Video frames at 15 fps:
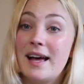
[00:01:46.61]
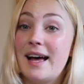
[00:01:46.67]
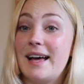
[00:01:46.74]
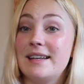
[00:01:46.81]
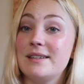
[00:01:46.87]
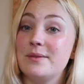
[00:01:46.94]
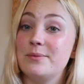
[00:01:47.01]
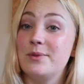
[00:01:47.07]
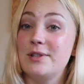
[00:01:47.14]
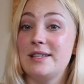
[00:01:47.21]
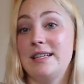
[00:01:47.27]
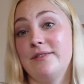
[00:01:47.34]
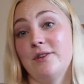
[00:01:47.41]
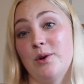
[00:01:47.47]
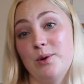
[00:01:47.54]
And what
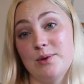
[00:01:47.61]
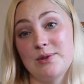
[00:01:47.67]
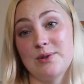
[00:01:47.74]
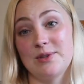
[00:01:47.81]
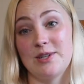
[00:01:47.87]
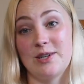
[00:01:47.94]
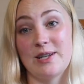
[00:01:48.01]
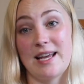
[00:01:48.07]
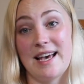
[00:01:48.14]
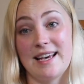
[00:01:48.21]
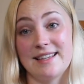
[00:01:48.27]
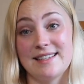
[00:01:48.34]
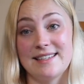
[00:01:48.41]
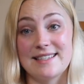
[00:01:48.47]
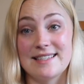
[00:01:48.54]
they've also done
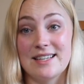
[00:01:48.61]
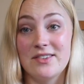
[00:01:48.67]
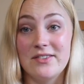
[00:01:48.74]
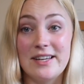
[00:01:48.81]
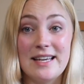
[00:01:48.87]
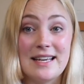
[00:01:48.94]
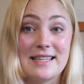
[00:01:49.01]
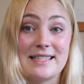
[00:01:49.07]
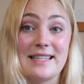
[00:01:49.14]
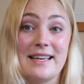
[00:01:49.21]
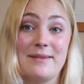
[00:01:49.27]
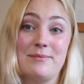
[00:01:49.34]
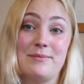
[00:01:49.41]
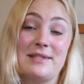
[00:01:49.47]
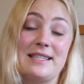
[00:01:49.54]
at the distillery is
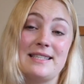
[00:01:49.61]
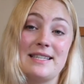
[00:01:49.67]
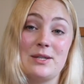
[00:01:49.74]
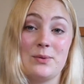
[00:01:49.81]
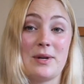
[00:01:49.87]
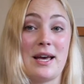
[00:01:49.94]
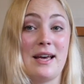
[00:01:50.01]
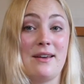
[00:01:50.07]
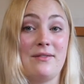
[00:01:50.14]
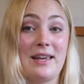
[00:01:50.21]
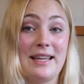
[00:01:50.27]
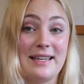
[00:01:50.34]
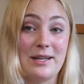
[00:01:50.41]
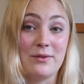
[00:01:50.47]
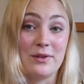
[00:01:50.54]
that since they don't have
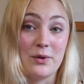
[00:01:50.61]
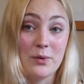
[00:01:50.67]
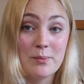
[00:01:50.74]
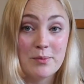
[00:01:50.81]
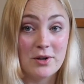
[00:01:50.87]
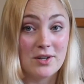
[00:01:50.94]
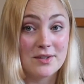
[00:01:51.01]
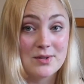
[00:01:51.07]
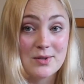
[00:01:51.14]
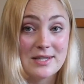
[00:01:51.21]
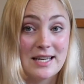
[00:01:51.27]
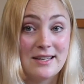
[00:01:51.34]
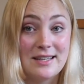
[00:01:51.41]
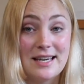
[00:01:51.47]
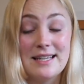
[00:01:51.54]
any of their own product to
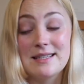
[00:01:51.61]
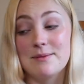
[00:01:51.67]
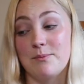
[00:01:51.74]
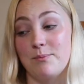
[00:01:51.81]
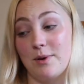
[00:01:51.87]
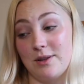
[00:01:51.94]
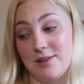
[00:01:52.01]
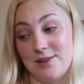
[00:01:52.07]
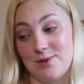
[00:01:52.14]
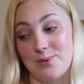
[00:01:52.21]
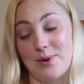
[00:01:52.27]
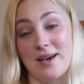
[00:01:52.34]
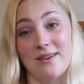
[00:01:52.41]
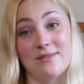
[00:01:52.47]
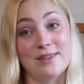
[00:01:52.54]
sell yet, but they do
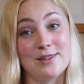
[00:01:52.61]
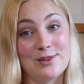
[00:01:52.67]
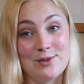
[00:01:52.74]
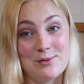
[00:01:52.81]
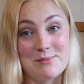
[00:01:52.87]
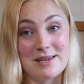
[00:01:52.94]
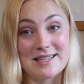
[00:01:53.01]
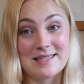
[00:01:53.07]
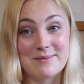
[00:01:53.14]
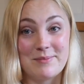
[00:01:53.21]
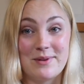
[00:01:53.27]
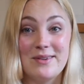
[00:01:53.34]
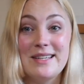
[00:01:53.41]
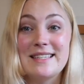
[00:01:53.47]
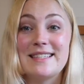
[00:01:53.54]
have the new mixed
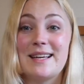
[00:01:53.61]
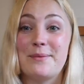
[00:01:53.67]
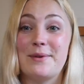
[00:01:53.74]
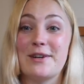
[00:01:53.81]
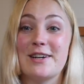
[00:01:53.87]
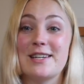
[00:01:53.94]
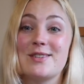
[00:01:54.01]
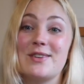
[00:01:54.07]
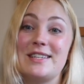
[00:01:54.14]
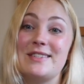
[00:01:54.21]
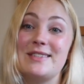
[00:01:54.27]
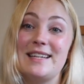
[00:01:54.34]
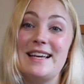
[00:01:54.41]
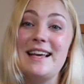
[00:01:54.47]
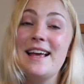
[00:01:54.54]
spirits that we're going to try
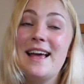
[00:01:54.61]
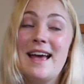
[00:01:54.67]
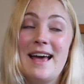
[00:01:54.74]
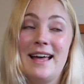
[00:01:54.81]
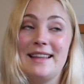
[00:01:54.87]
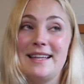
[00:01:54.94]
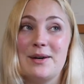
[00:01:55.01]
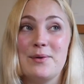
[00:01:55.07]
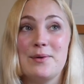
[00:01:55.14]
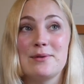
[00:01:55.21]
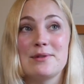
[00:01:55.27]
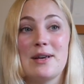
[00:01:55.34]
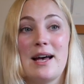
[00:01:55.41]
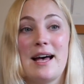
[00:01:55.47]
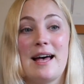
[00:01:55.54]
today, they
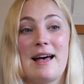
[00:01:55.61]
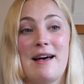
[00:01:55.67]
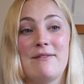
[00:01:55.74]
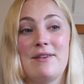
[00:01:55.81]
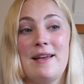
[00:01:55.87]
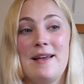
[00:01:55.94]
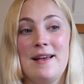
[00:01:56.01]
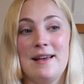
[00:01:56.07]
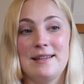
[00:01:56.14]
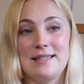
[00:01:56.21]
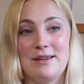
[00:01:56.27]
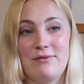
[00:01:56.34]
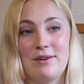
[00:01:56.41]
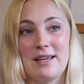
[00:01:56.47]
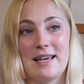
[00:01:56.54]
also have
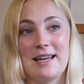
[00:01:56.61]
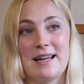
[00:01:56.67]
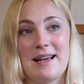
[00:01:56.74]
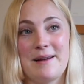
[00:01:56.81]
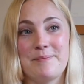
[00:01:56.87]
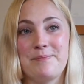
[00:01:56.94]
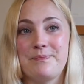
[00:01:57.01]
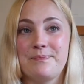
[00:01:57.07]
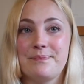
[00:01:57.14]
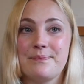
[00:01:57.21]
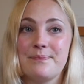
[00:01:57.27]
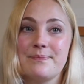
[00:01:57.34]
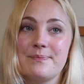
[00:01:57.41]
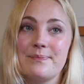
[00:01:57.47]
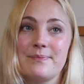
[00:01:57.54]
different kind of
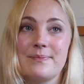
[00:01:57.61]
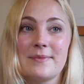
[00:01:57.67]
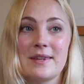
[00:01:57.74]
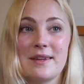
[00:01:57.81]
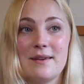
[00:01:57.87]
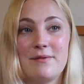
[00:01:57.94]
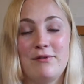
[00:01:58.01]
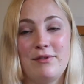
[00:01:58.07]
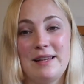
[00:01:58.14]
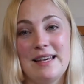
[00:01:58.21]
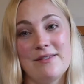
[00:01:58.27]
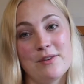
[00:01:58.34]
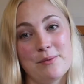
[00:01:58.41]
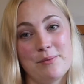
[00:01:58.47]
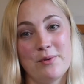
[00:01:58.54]

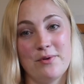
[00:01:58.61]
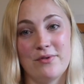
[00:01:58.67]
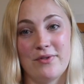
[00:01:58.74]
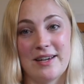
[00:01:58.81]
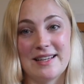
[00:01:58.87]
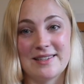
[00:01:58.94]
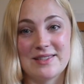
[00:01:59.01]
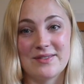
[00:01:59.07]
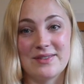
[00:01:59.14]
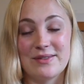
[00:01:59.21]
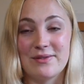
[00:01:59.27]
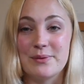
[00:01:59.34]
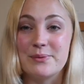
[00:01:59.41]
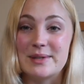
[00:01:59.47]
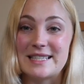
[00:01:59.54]
flavor profiles of
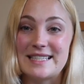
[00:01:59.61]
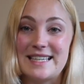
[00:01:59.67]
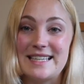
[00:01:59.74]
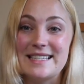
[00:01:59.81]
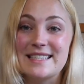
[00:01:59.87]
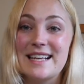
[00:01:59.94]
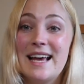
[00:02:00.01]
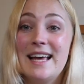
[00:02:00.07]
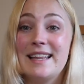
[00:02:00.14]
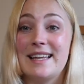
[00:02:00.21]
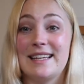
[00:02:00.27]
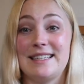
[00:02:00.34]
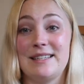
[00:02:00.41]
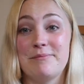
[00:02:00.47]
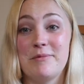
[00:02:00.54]
different whiskies
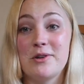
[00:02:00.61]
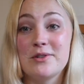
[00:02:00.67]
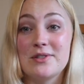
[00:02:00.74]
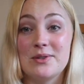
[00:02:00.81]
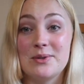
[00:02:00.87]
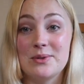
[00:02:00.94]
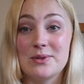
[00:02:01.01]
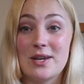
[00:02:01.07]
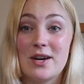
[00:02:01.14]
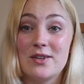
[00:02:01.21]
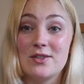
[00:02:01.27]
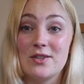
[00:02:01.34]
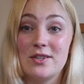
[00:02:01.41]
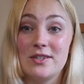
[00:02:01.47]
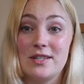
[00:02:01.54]
that they bottled
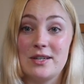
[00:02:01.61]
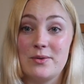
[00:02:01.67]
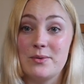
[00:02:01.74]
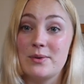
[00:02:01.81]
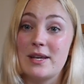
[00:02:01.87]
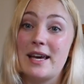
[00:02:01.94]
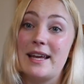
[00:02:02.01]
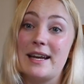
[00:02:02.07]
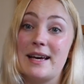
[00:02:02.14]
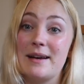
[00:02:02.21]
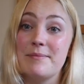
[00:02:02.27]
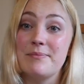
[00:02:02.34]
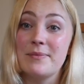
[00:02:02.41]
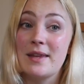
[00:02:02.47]
under their own kind of